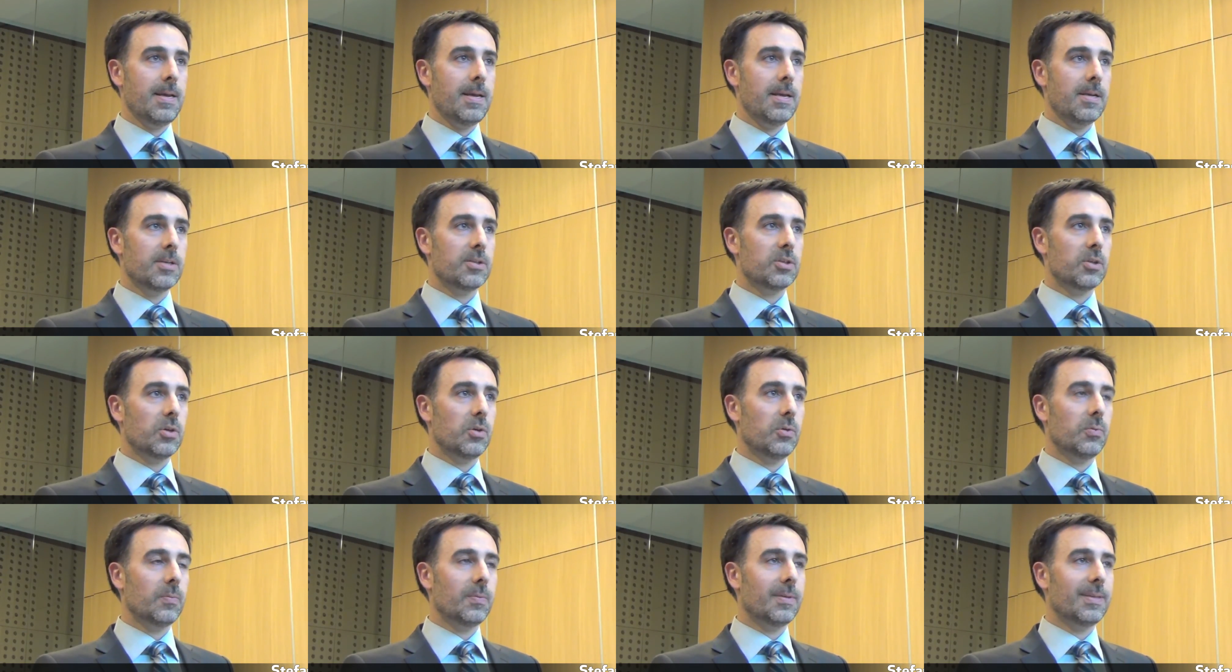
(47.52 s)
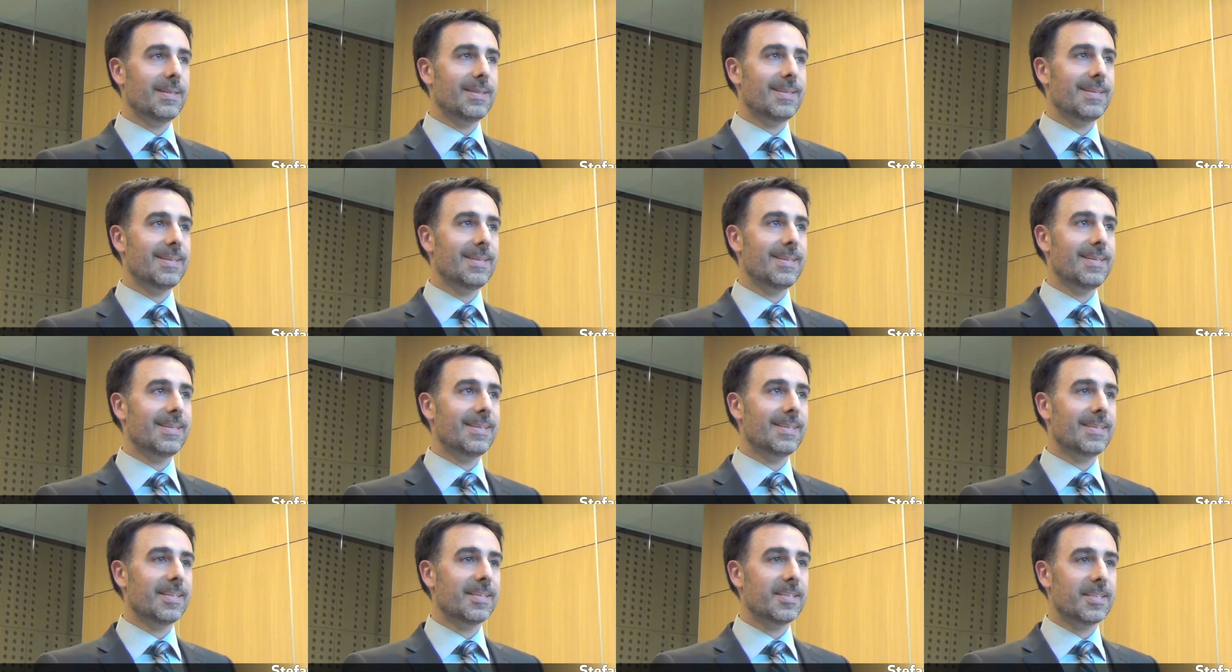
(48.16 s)
So
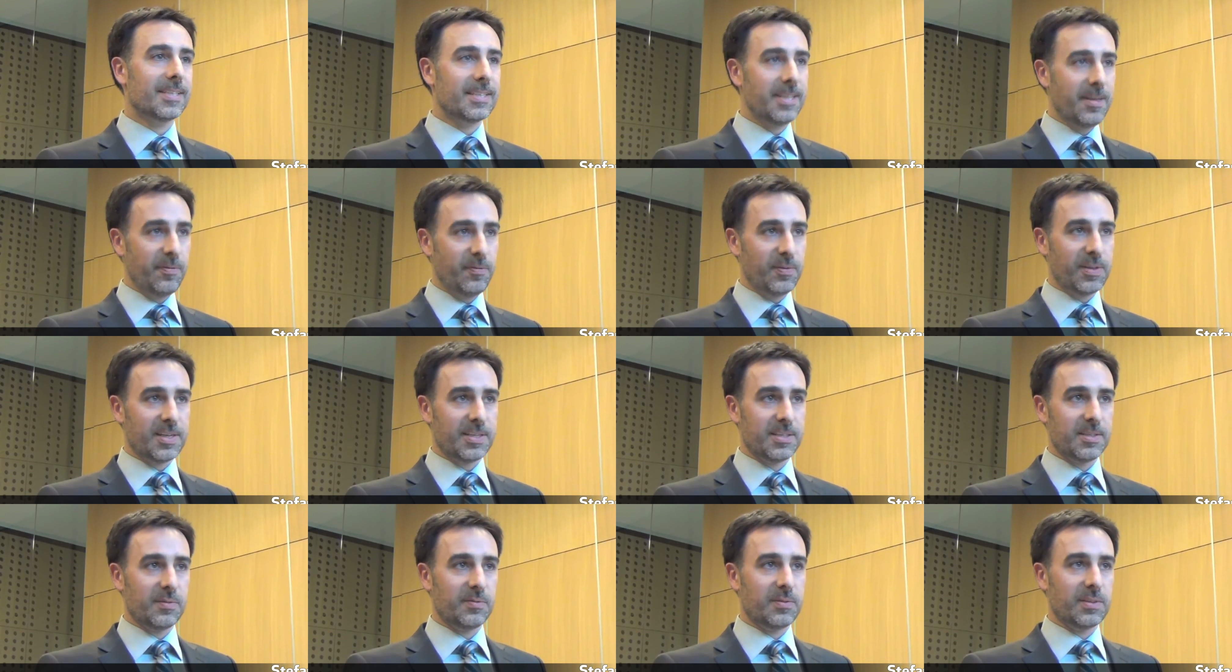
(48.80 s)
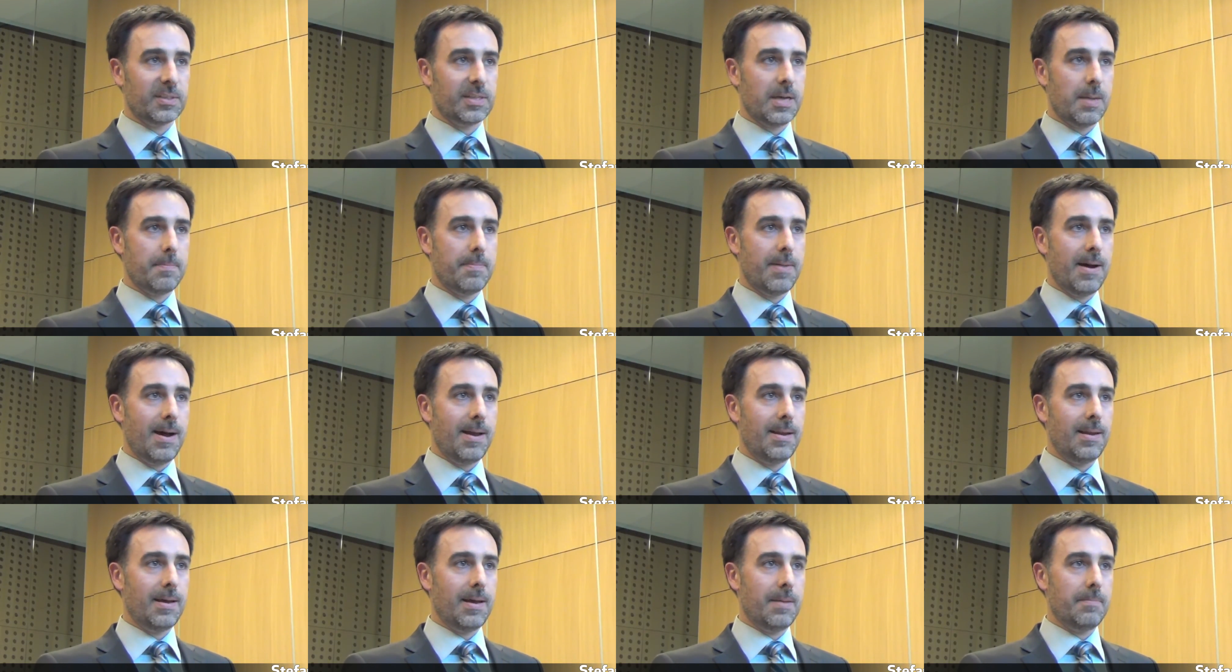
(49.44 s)
the significance of the
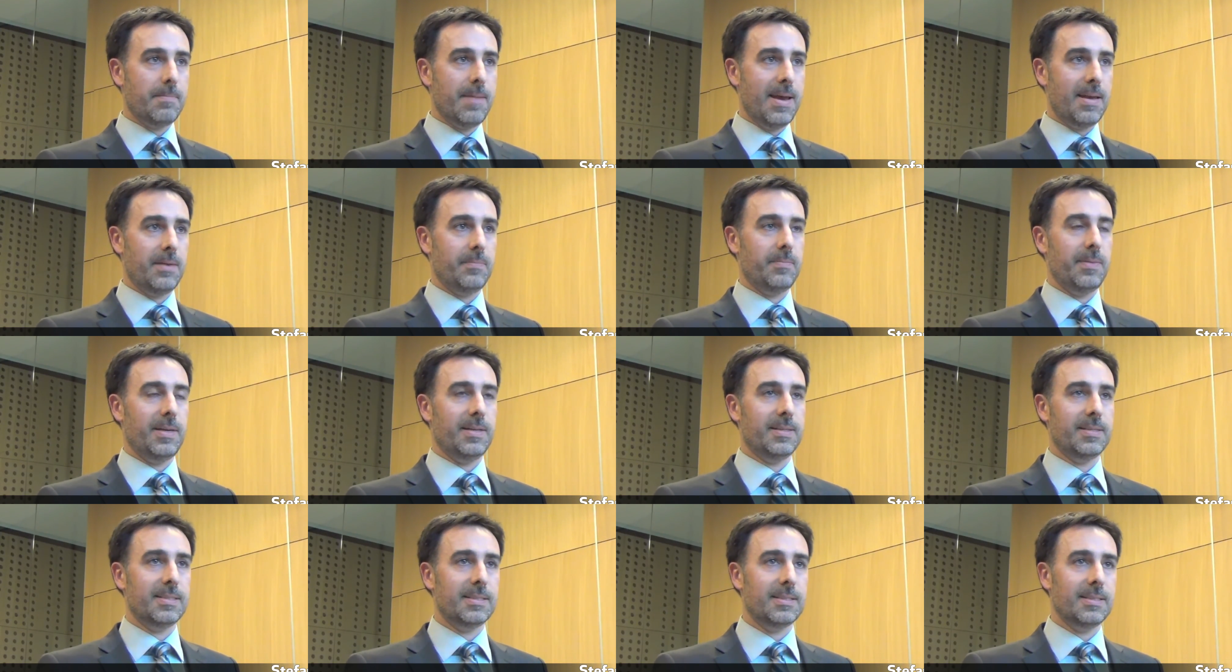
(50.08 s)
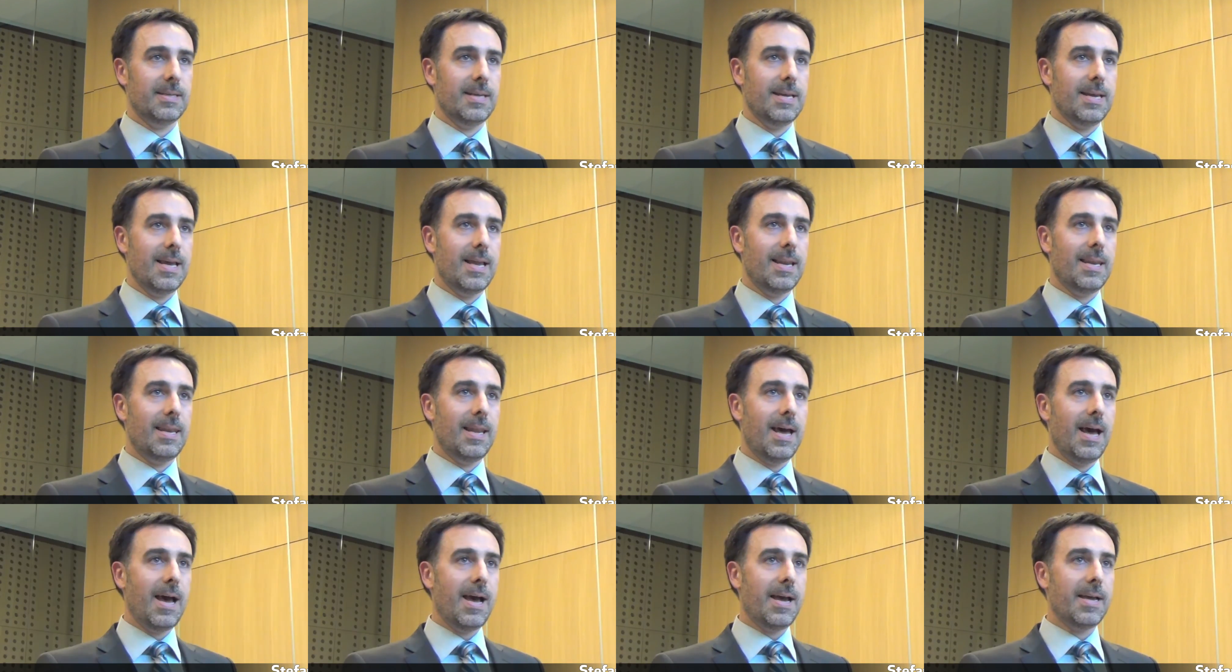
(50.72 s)
Kampala amendments
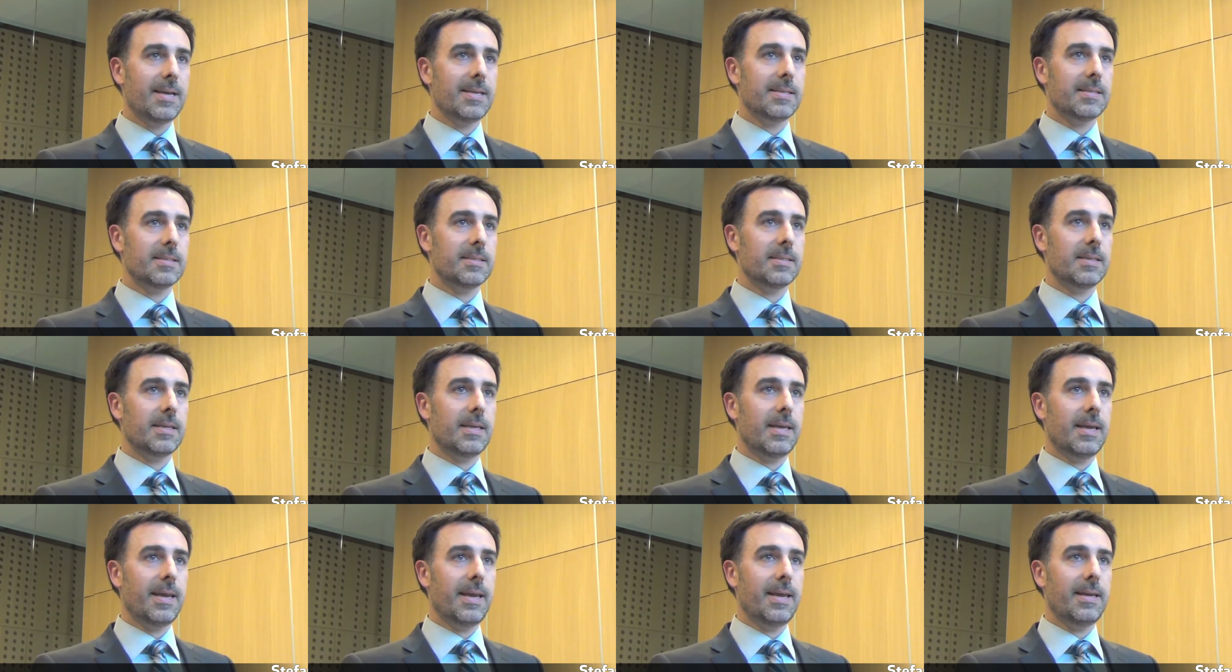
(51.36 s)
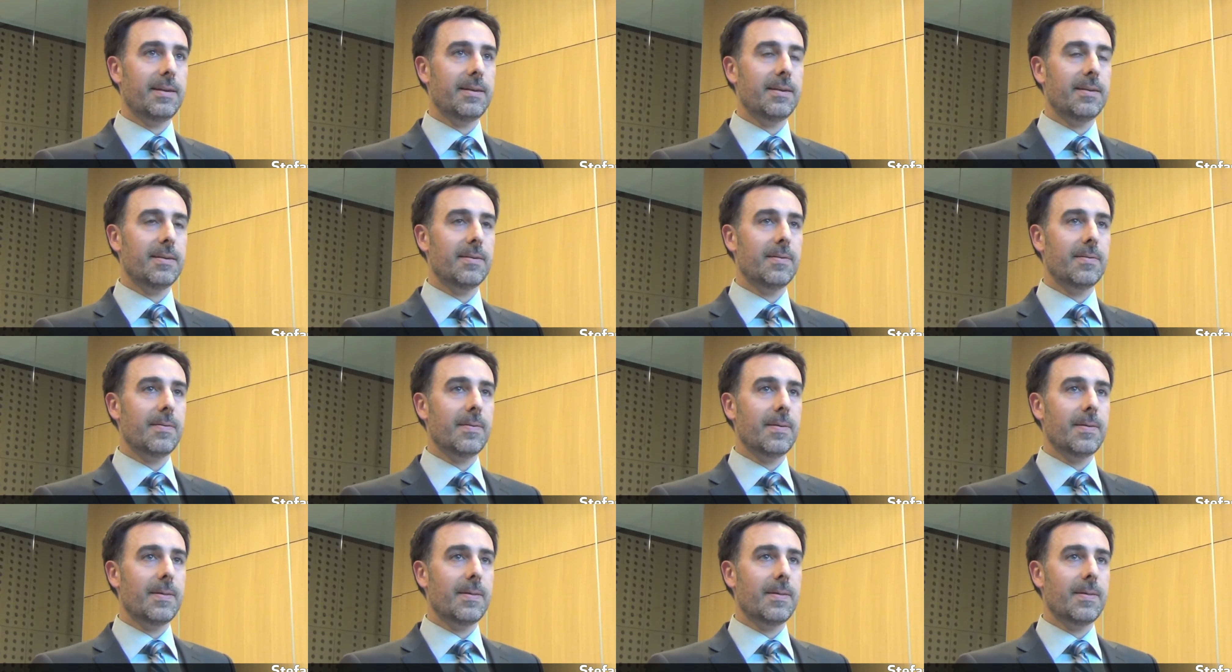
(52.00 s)
lies in